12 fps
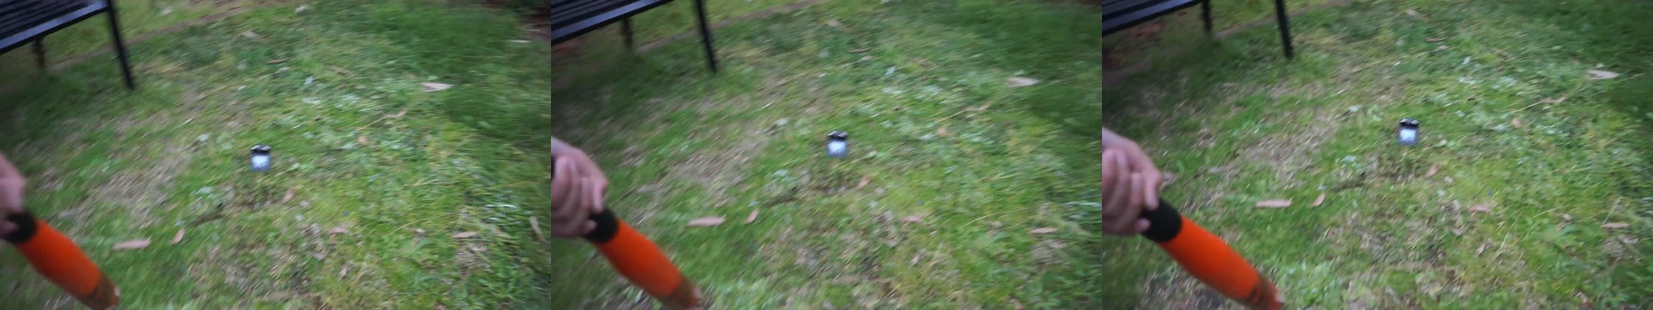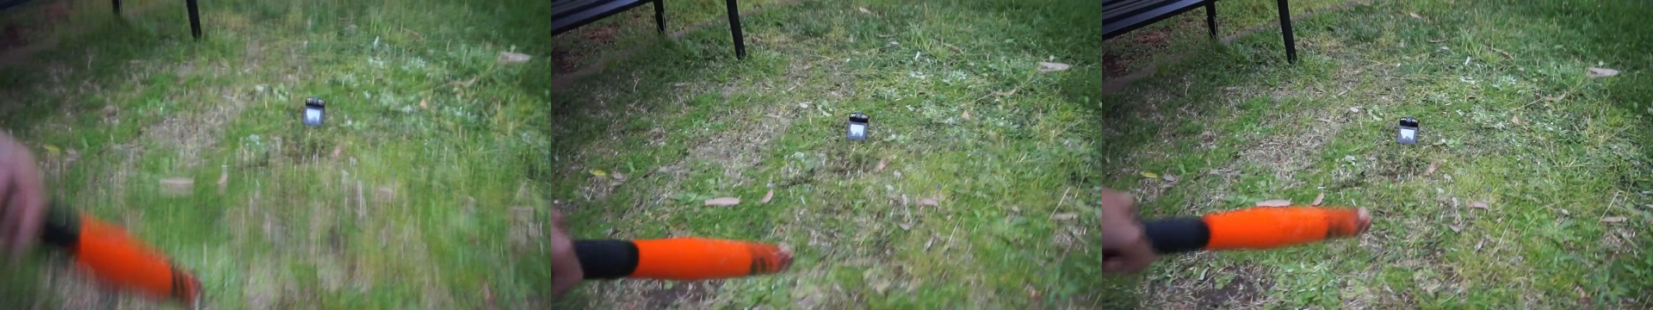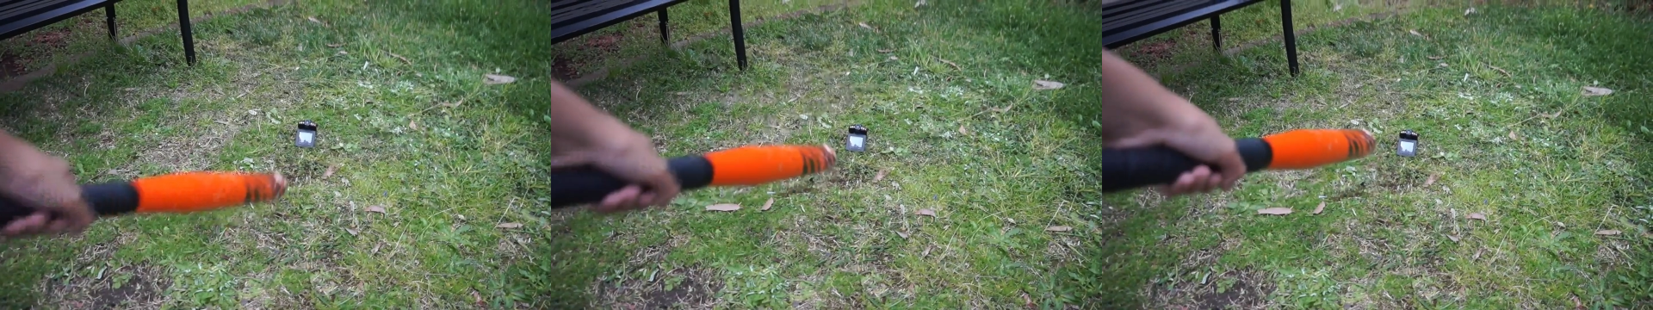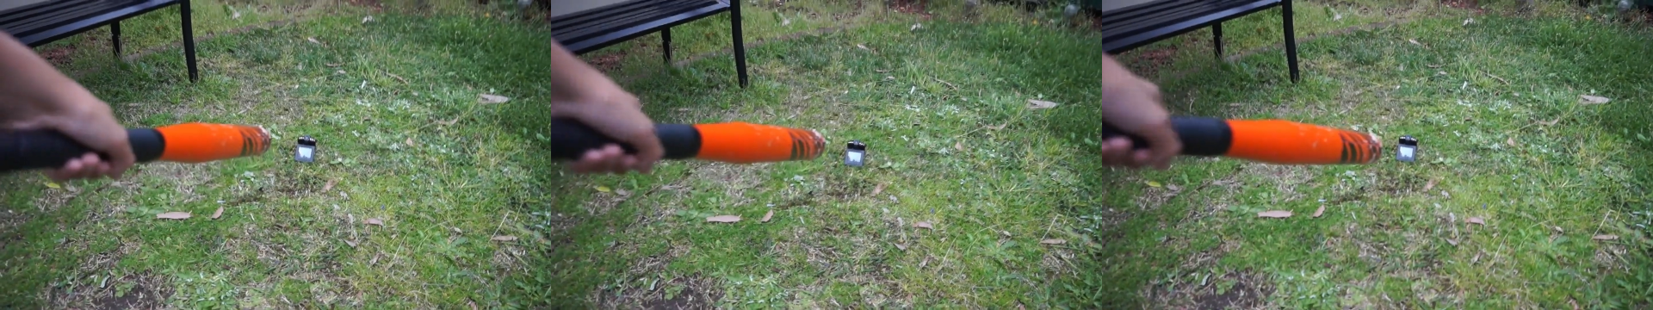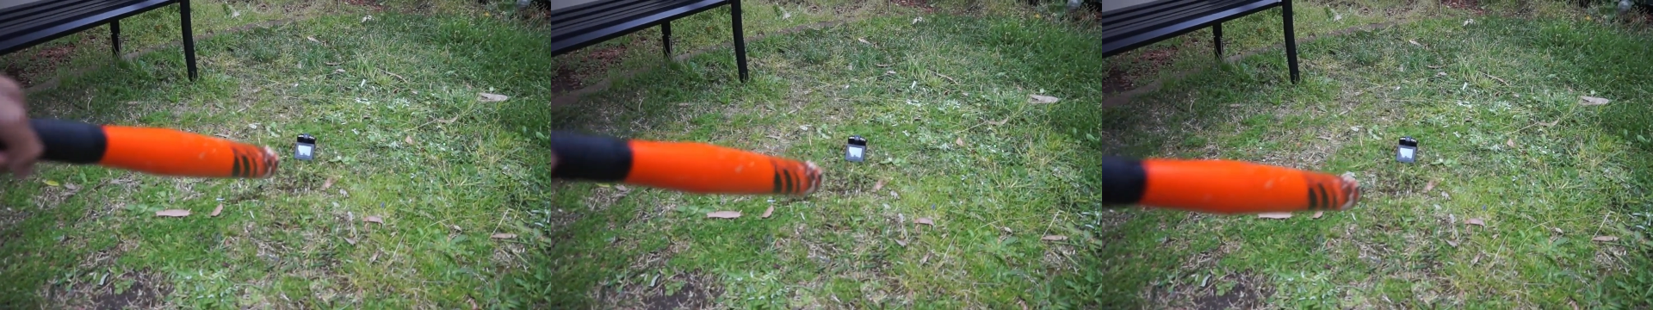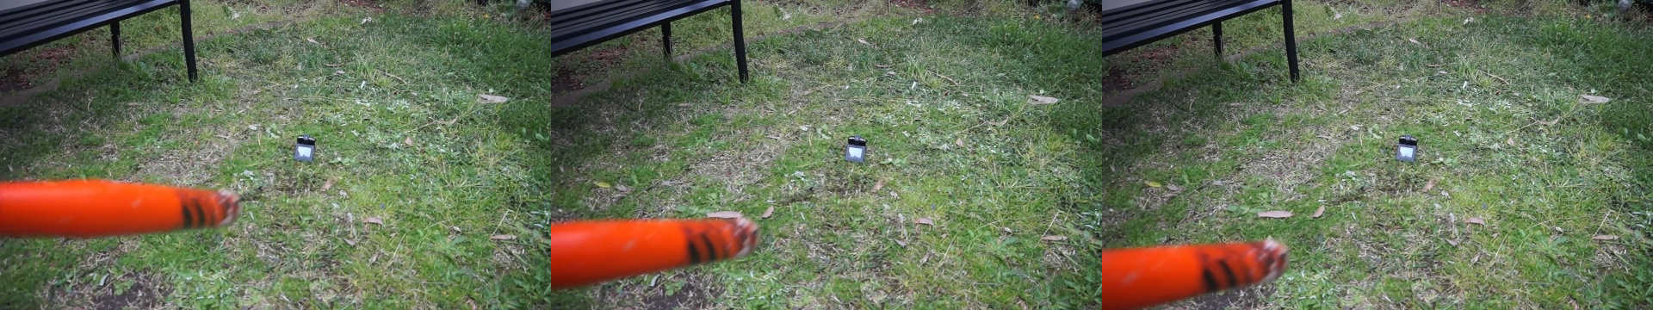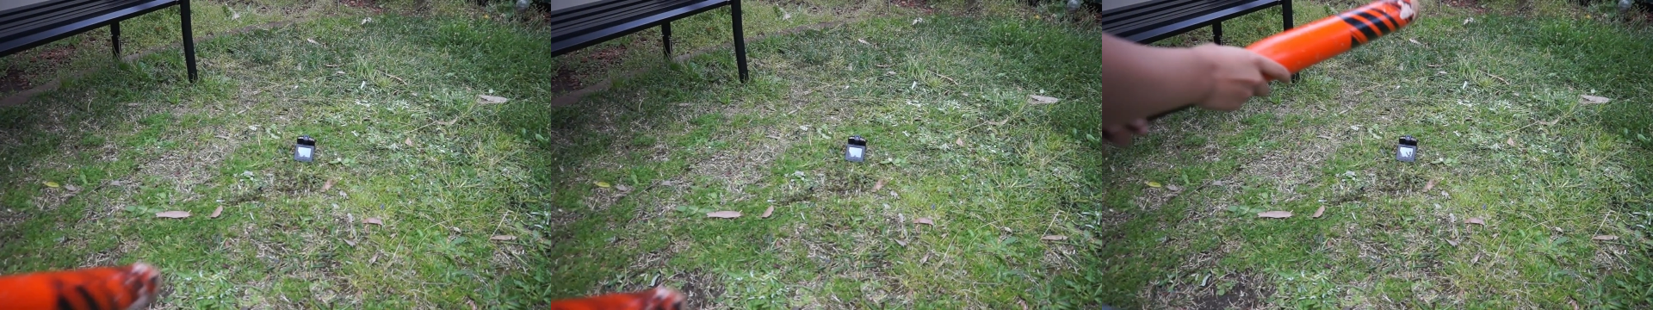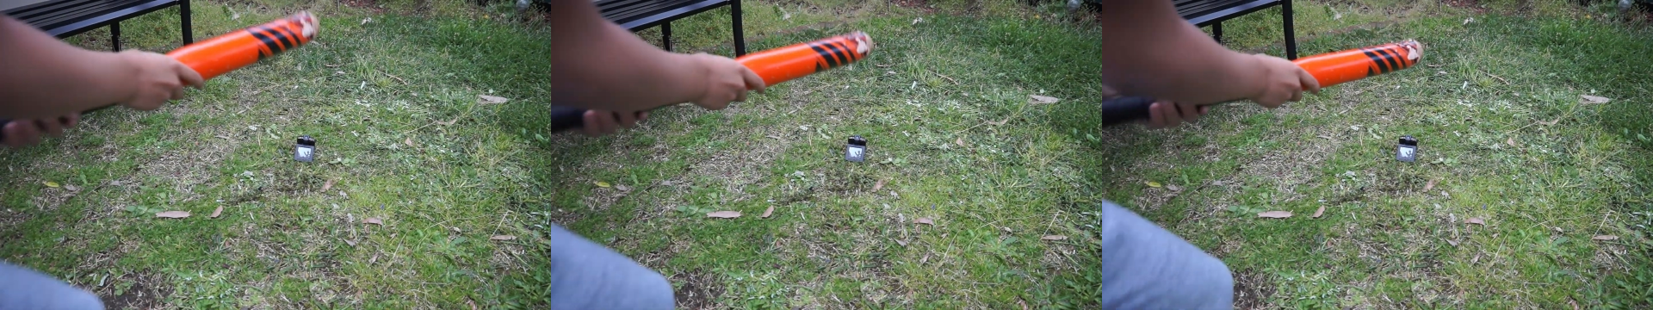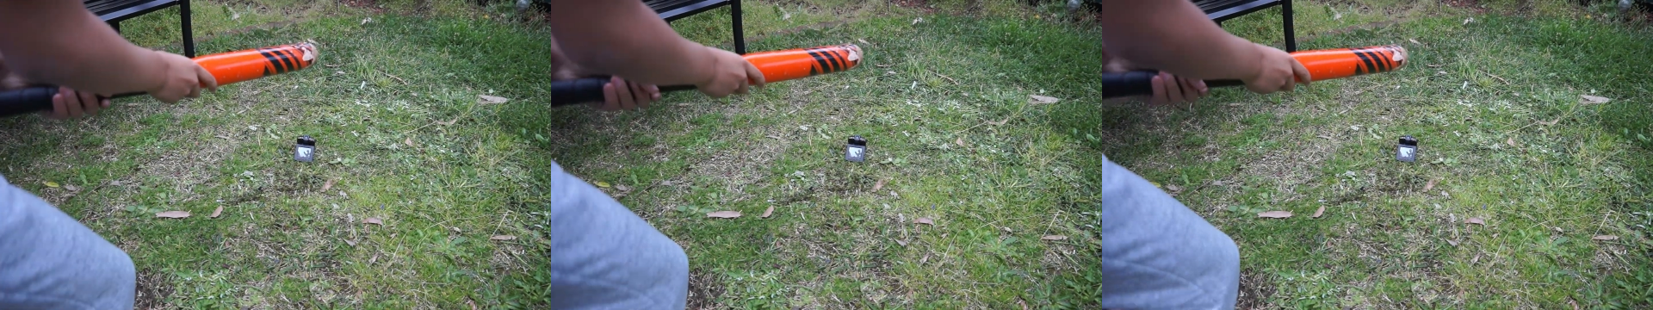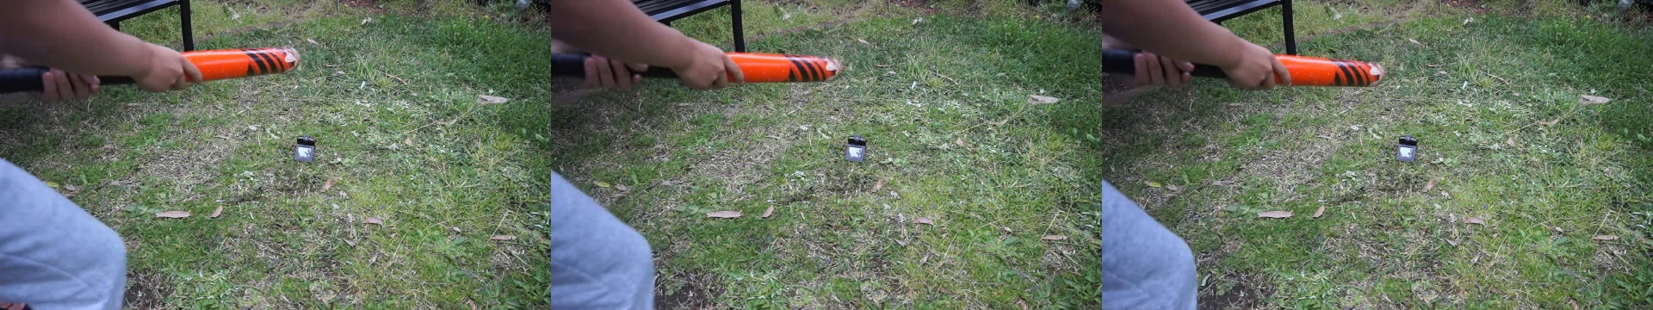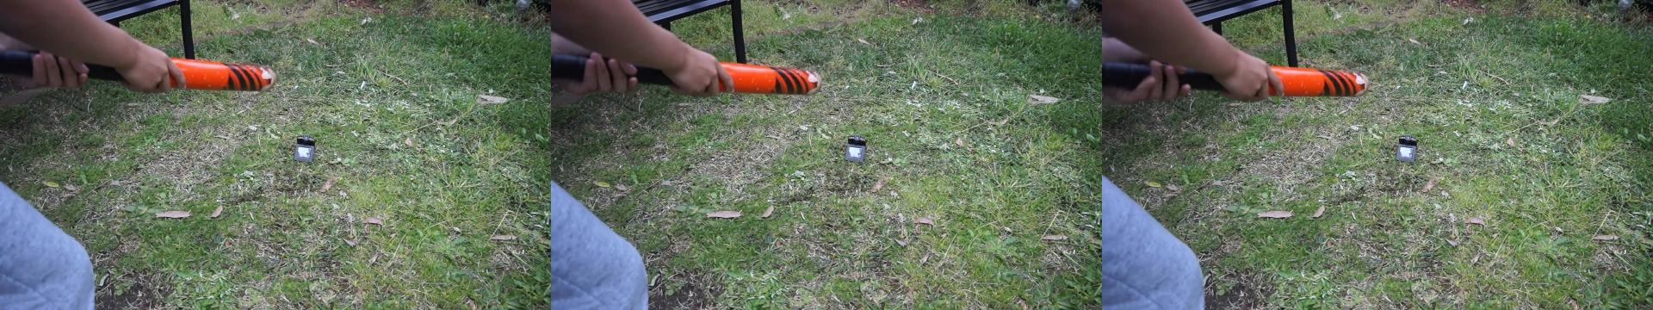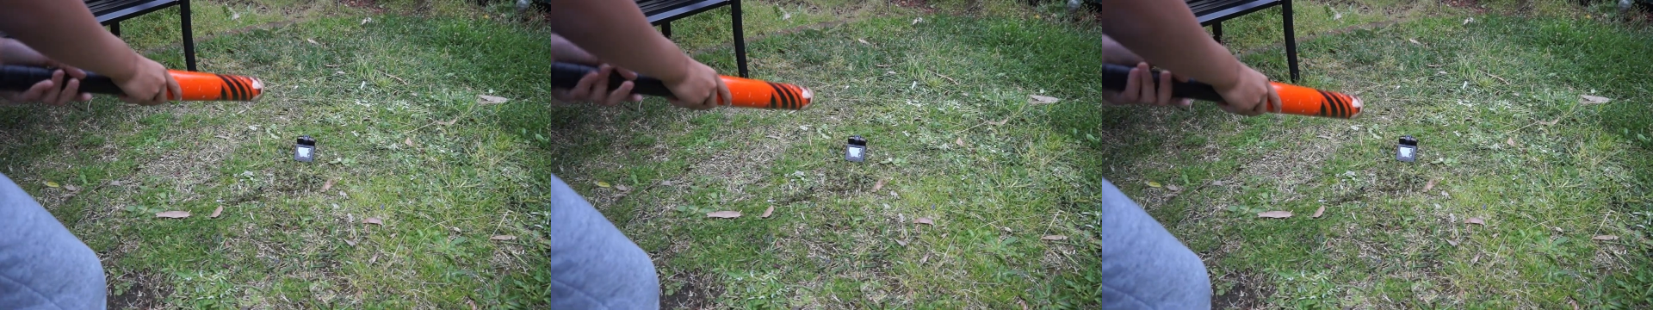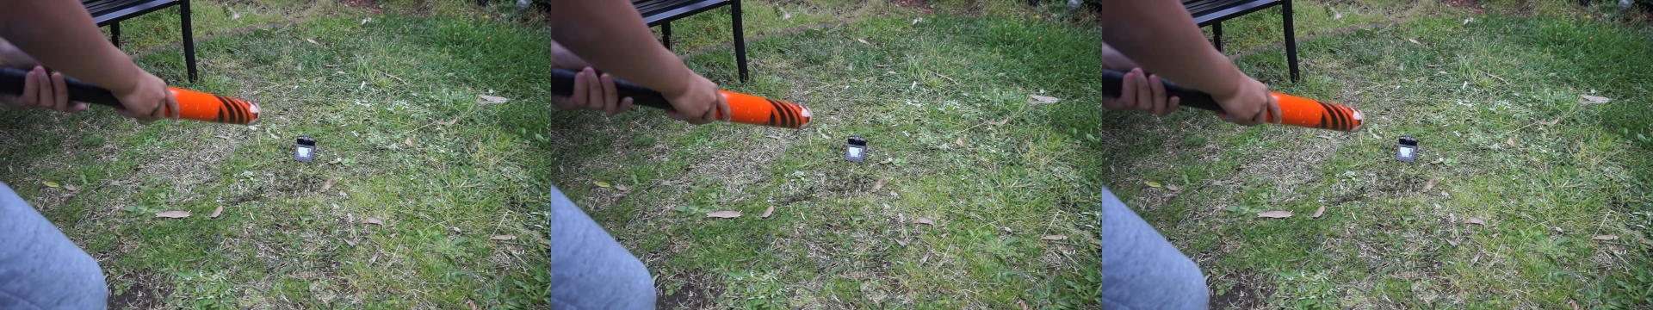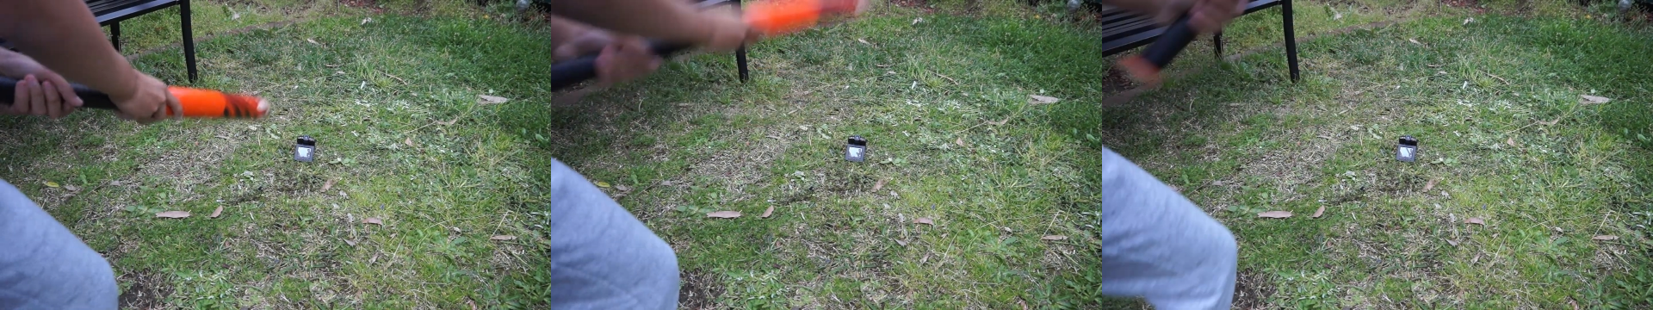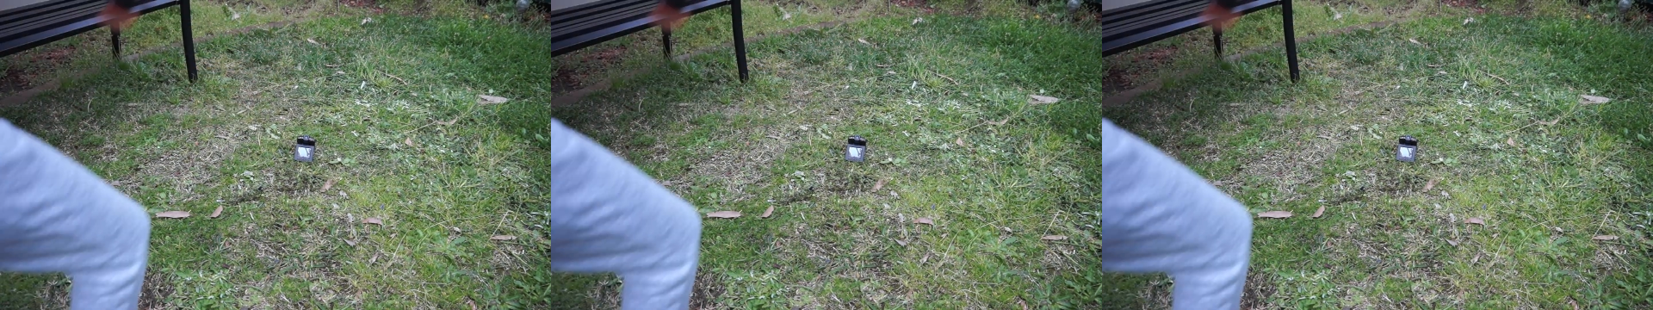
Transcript: [unreadable: no face in view]